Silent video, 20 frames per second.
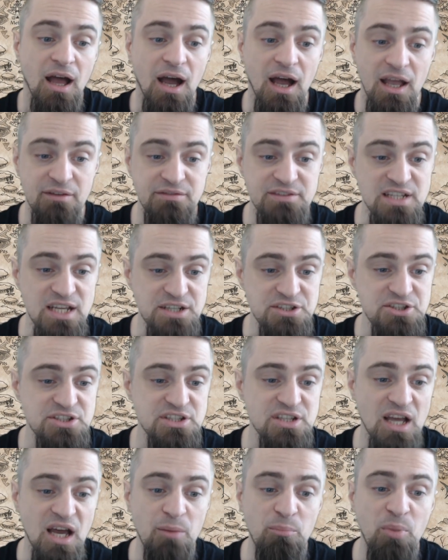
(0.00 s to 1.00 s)
I have
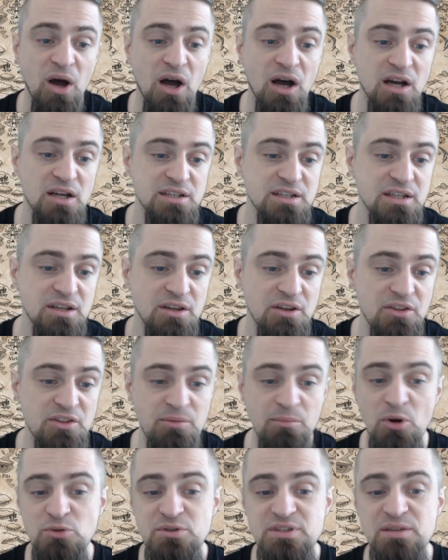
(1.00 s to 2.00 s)
touched upon
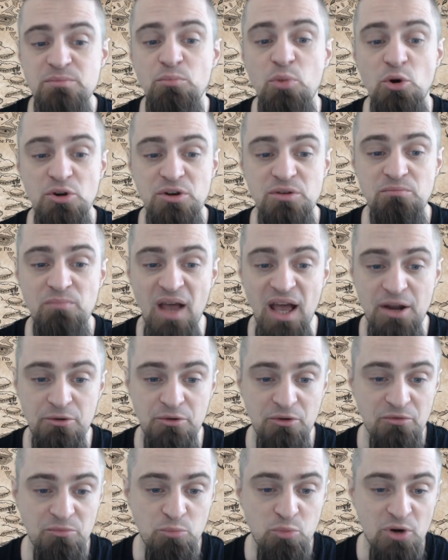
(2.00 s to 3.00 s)
the most important
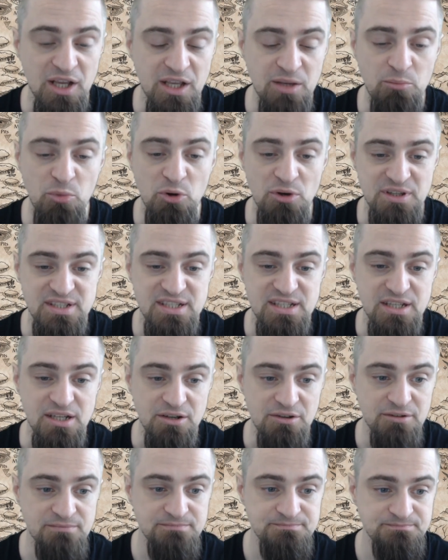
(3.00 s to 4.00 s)
matter of breakpoints
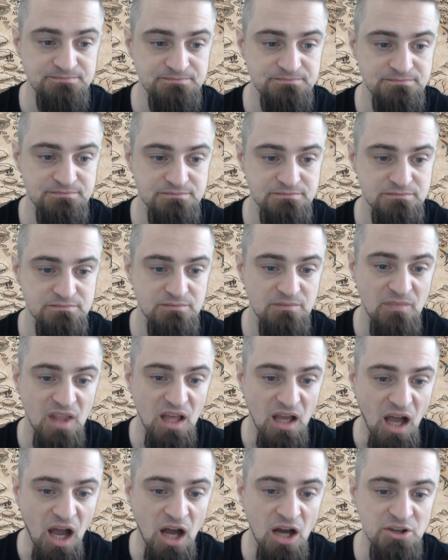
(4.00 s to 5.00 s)
here.
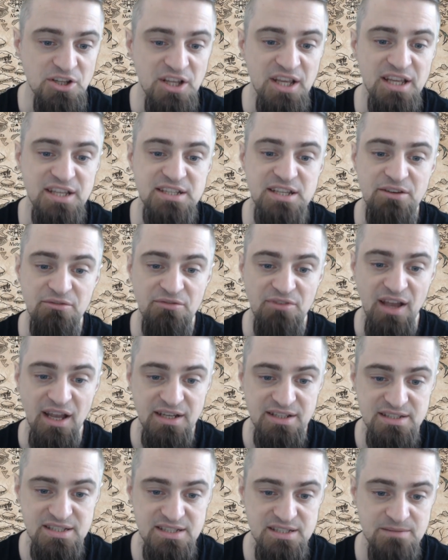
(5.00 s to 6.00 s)
On-hit
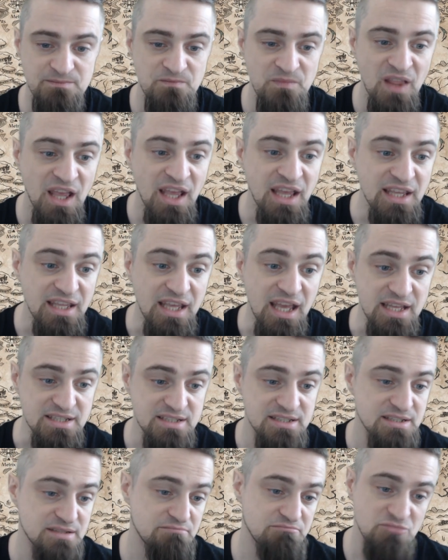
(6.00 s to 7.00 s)
effects.
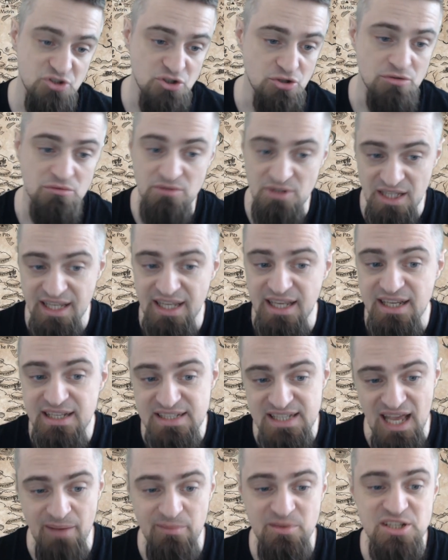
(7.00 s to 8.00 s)
Yes, sure, leaking
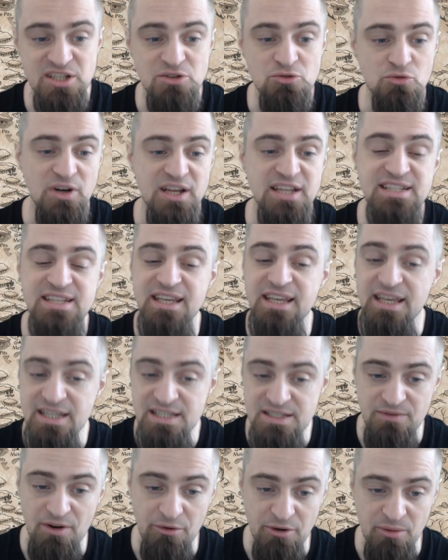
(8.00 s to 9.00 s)
damage and racing
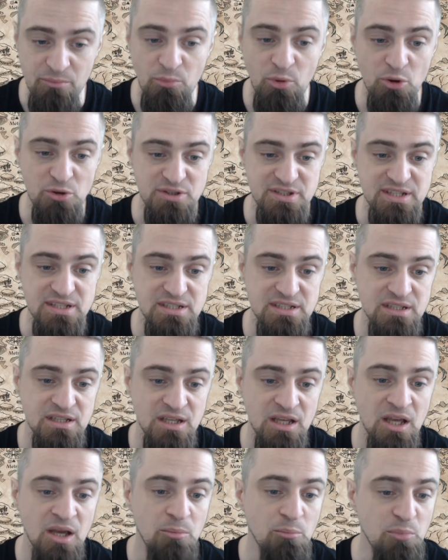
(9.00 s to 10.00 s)
is very important,
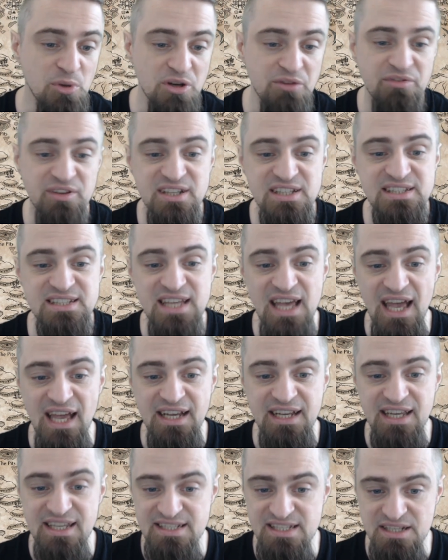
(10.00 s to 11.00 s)
but if an
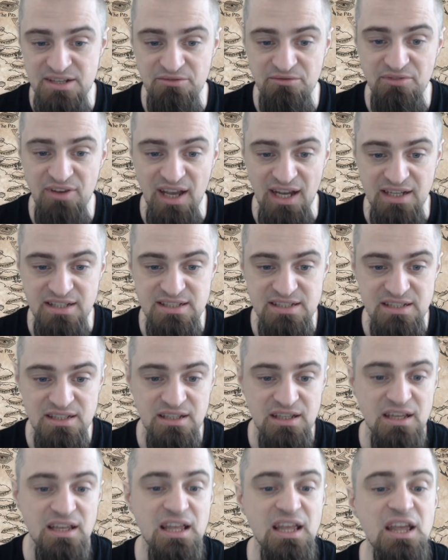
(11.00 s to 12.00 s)
attack has an effect,
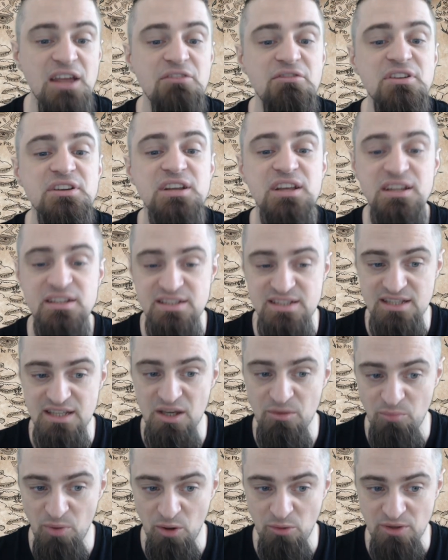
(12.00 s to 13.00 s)
if it hits
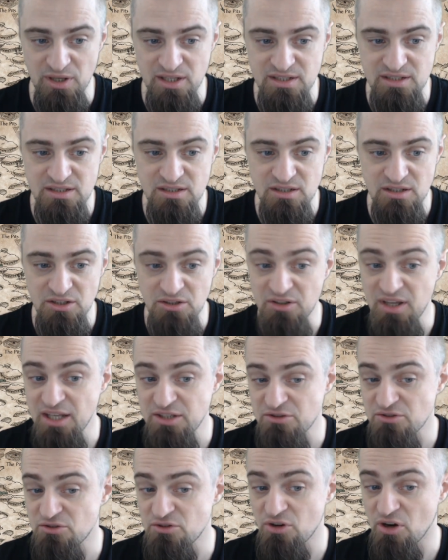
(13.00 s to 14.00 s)
the opponent, you
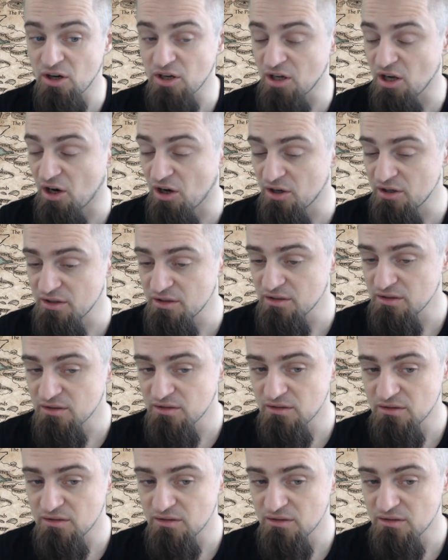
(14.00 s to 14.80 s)
get to draw a card,